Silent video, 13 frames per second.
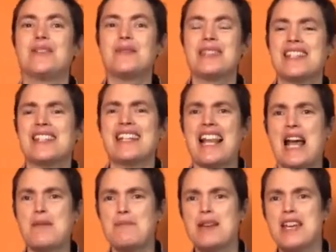You can
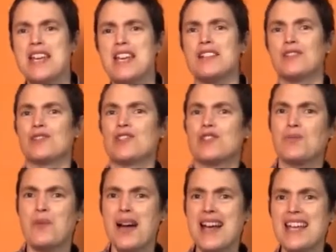clapping or
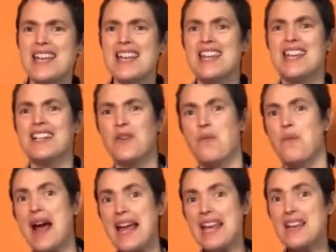swaying or
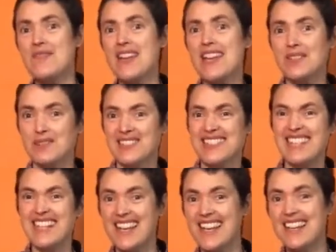waving or
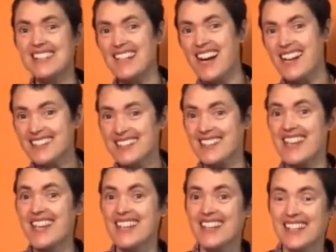singing,
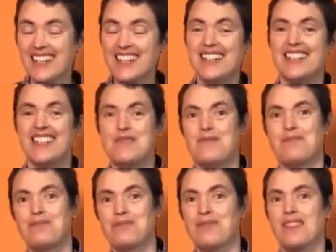dancing.
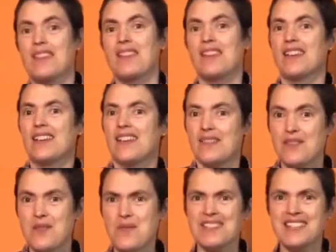
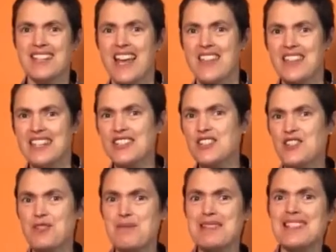If you want to get the
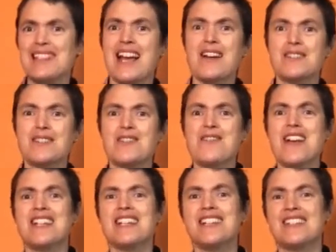instruments out
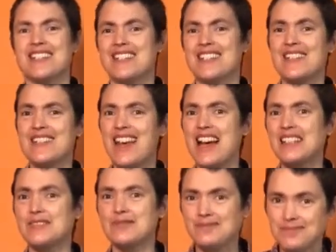already, you can do that.